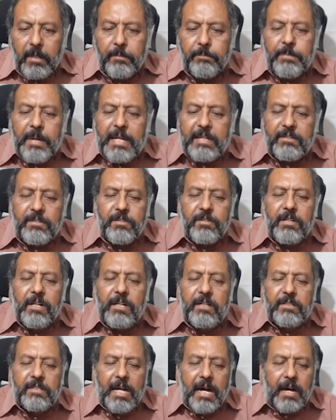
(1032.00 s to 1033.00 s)
Best
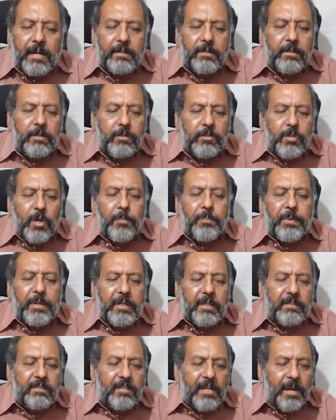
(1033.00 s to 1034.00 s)
results are
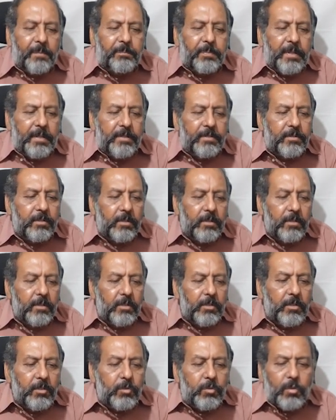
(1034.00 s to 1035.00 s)
topical therapies
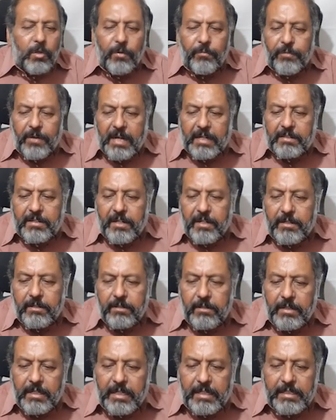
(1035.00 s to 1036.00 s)
to affected
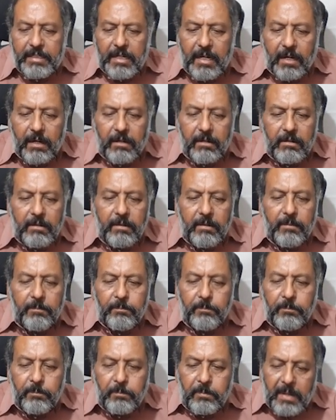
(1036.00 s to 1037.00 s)
area
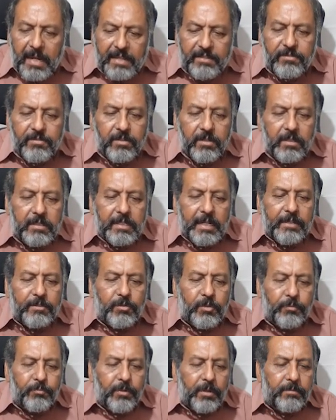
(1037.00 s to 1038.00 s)
plus
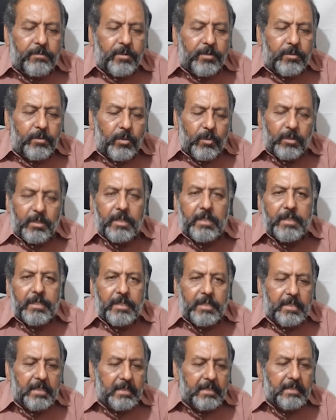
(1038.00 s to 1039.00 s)
glycopholmin
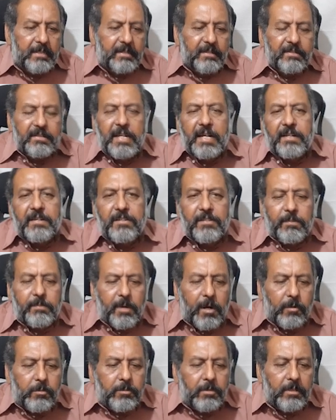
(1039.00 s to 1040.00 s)
orally, that is
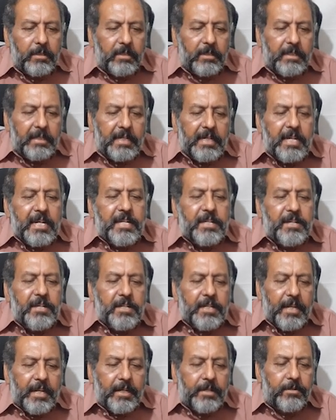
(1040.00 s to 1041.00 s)
about
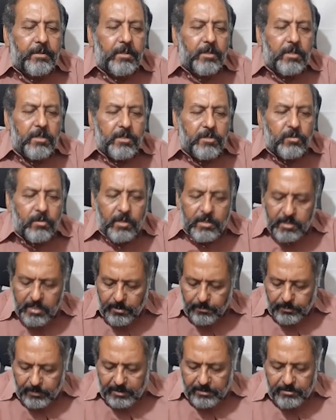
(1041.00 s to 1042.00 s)
88 to
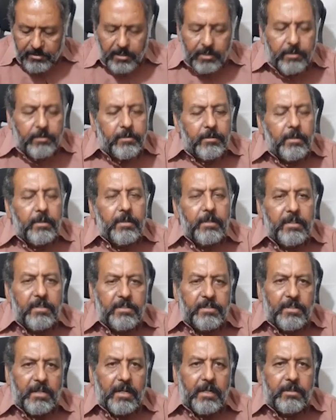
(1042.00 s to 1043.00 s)
100%
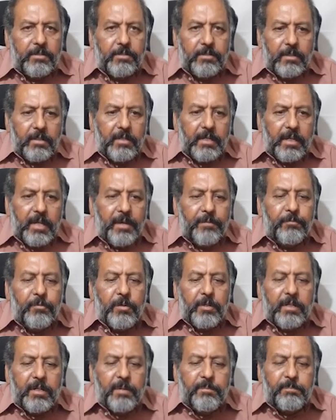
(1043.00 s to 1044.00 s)
results if we
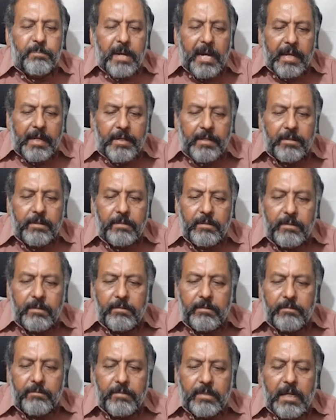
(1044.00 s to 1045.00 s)
combine
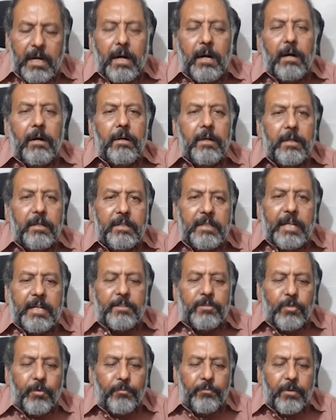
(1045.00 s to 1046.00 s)
the
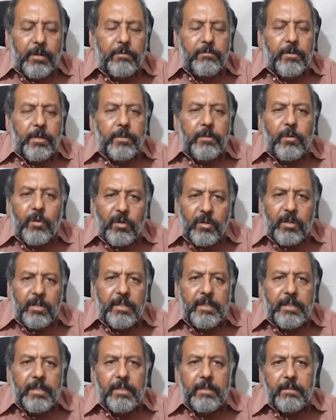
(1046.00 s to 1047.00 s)
glycopholmin
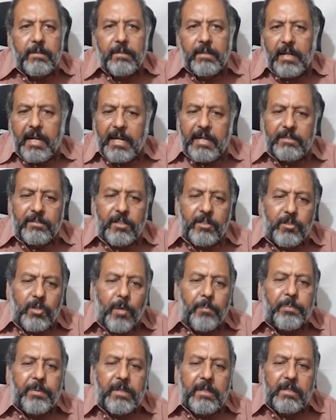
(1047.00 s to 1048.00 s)
orally and the
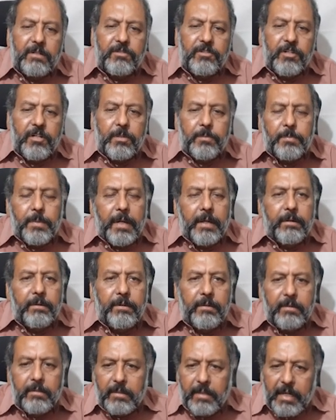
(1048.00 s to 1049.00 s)
topical treatment,
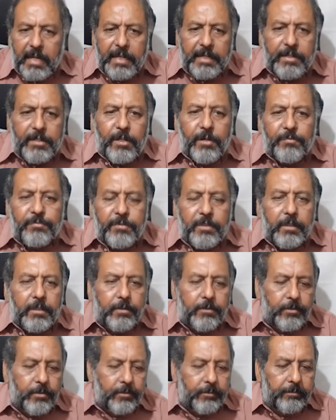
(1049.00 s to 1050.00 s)
any of
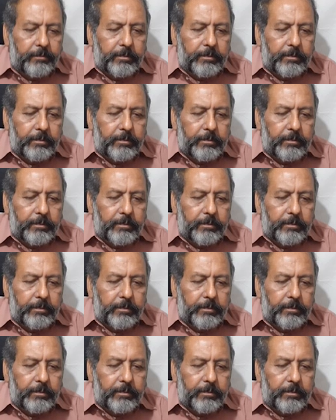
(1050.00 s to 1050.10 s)
these.